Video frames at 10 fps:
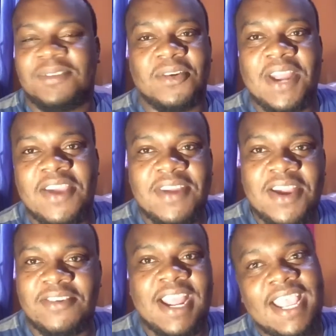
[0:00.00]

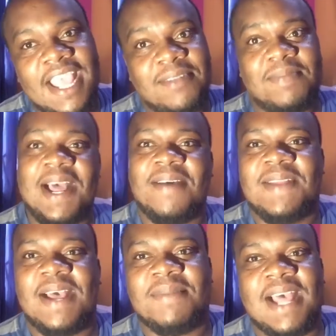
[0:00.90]
Ray, and blah,
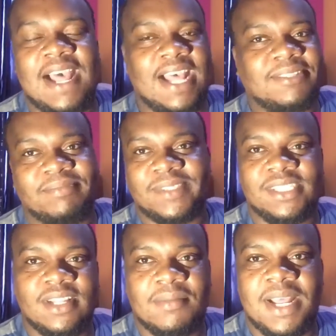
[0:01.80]
blah, blah. And
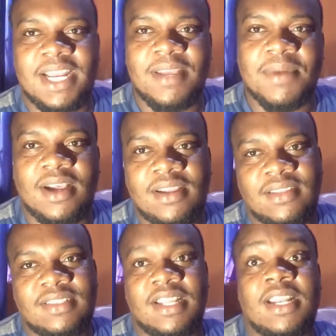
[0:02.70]
my neighbor
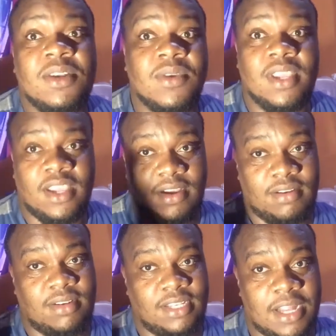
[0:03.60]
said, look
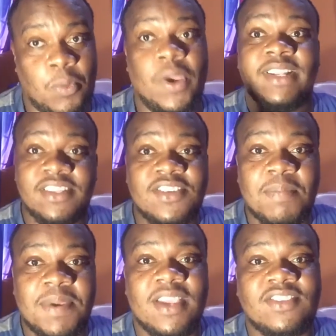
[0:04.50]
here, them going to teach you
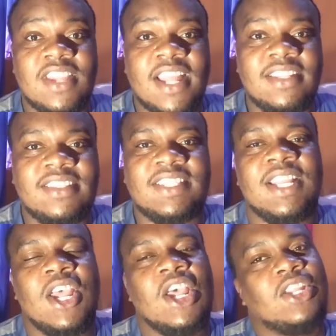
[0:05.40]
patience.
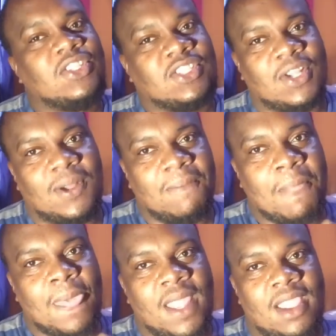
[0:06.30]
So,
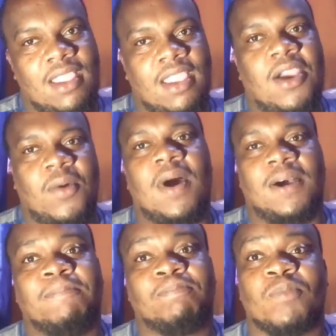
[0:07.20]
here
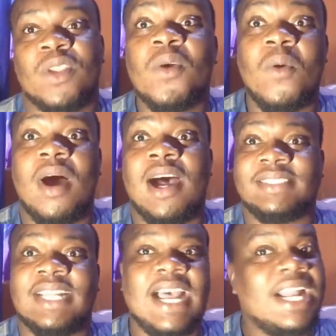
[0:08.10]
we go
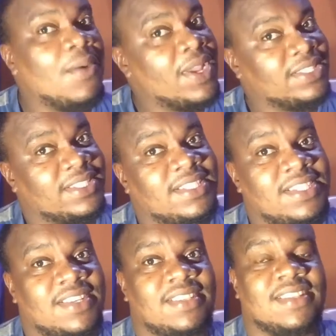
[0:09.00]
on. And I went to
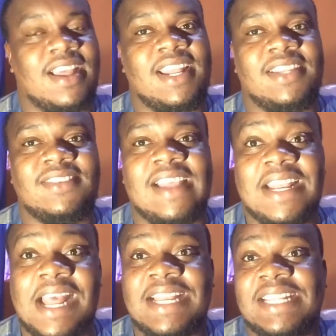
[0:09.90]
Teachers College,
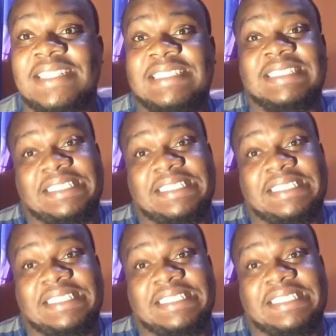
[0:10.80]
and I did